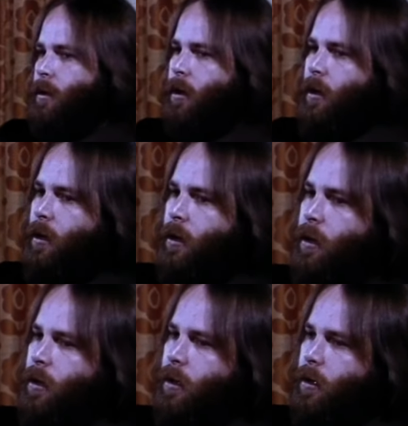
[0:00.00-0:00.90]
take these
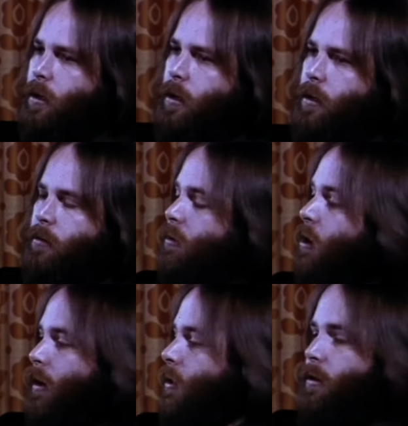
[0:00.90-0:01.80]
Valium and, and, and
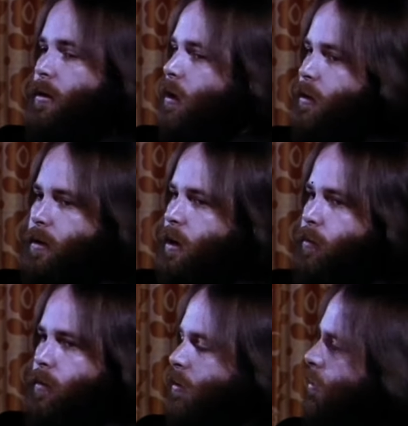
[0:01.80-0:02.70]
No, I do not. Why did you go on